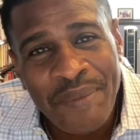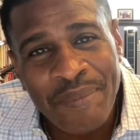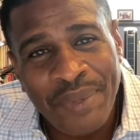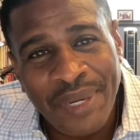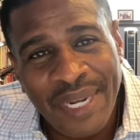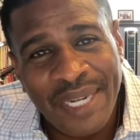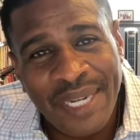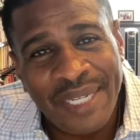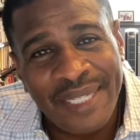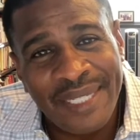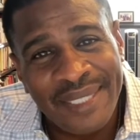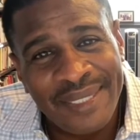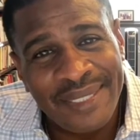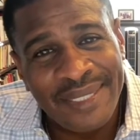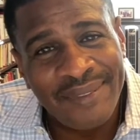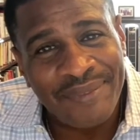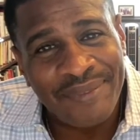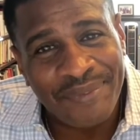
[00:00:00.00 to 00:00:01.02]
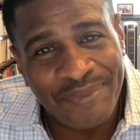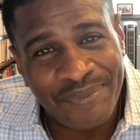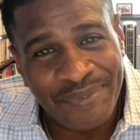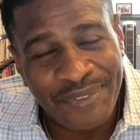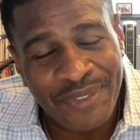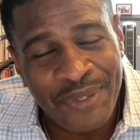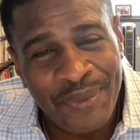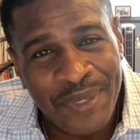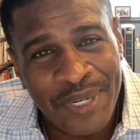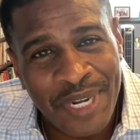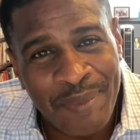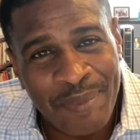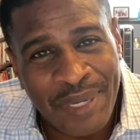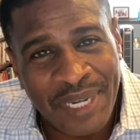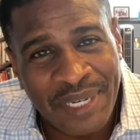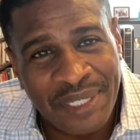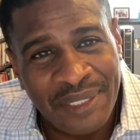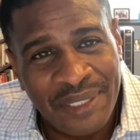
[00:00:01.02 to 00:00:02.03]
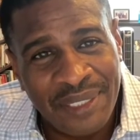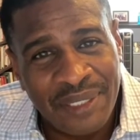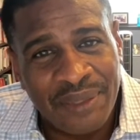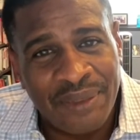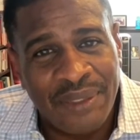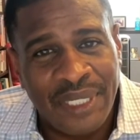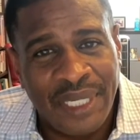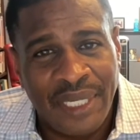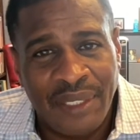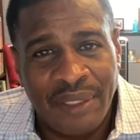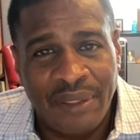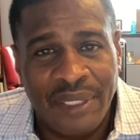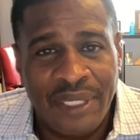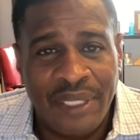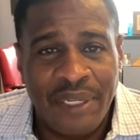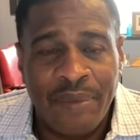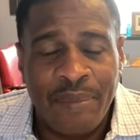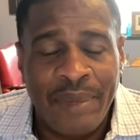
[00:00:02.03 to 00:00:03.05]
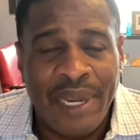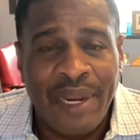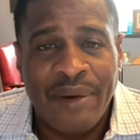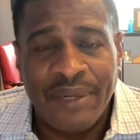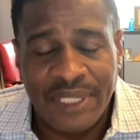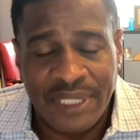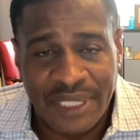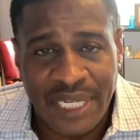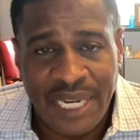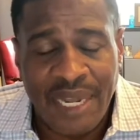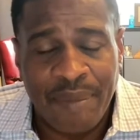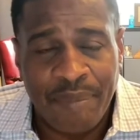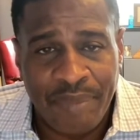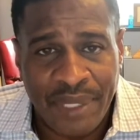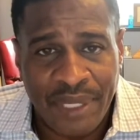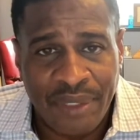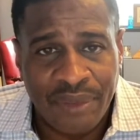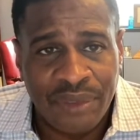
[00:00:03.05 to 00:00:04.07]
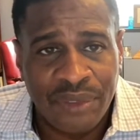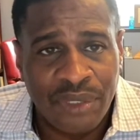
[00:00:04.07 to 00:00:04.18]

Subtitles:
But food will come out a little later and their marriage got better.